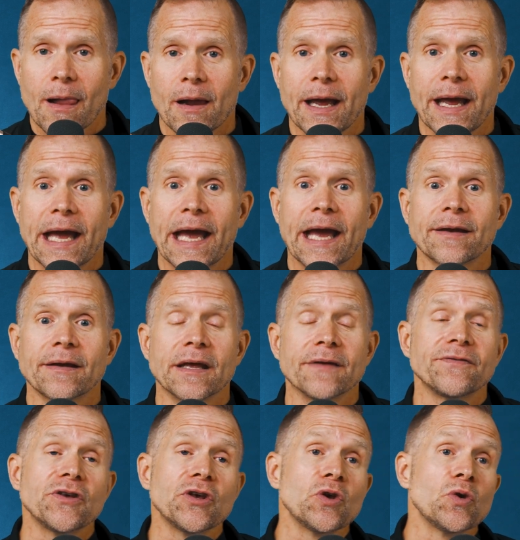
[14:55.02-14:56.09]
And
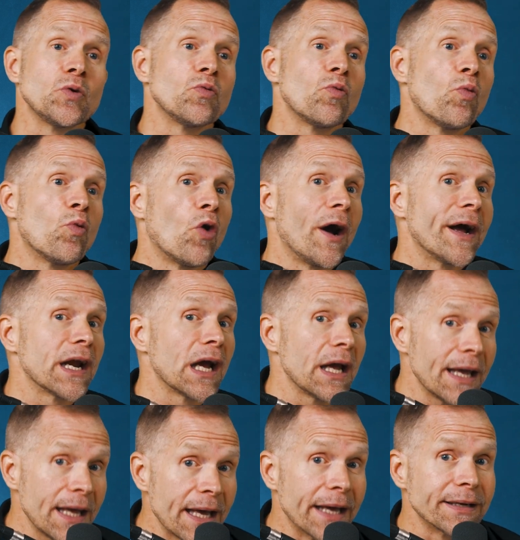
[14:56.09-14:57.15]
if you want a
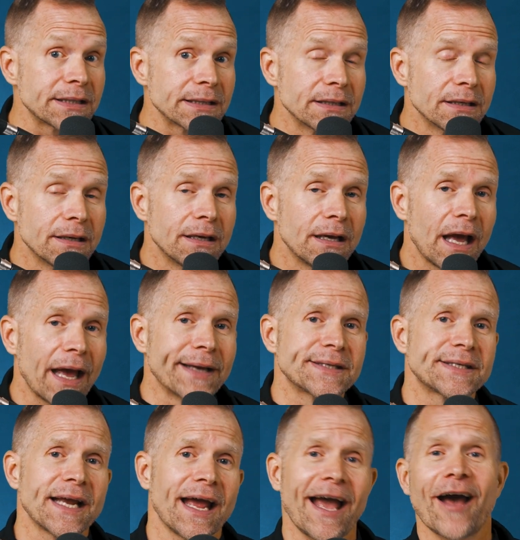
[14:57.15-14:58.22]
hint as
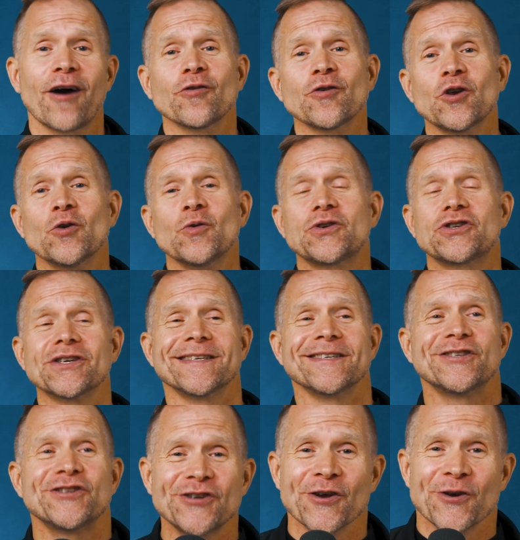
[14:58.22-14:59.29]
to how you should
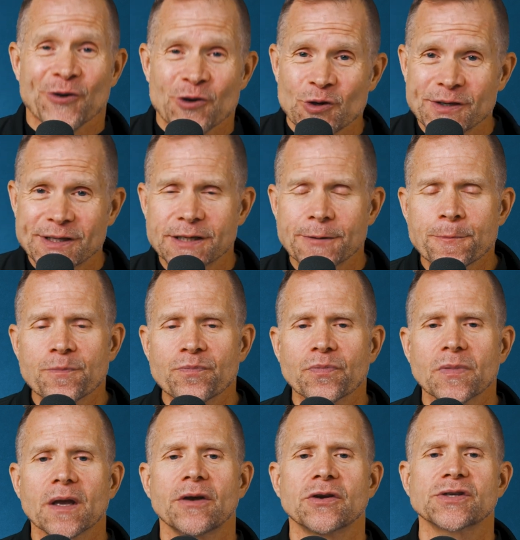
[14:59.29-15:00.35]
choose,
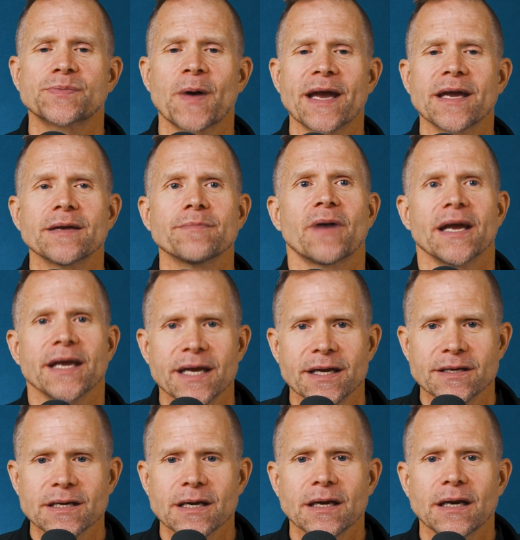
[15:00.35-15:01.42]
here's my
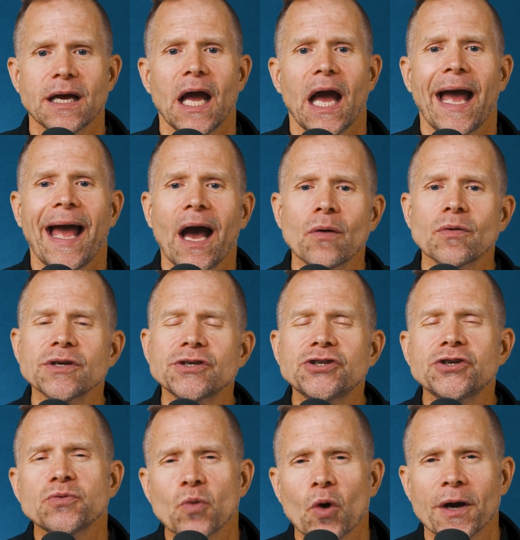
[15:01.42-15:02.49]
hint. How would
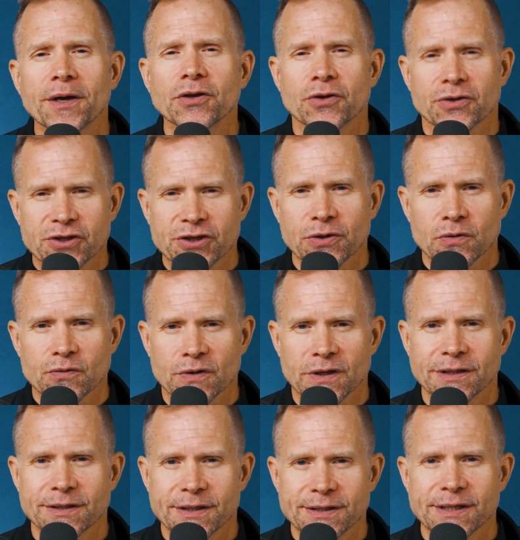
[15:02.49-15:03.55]
you want your
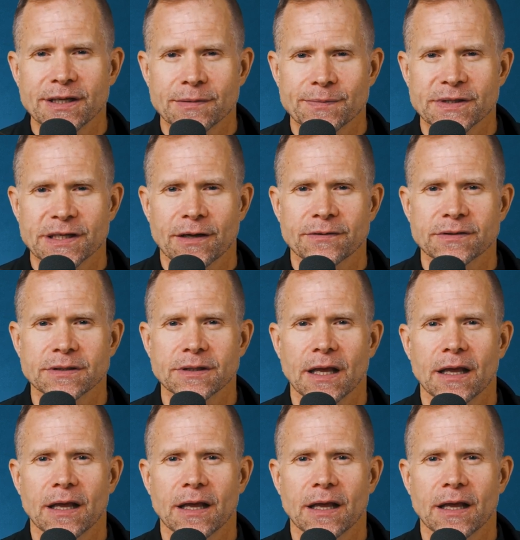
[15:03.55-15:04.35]
children to see themselves?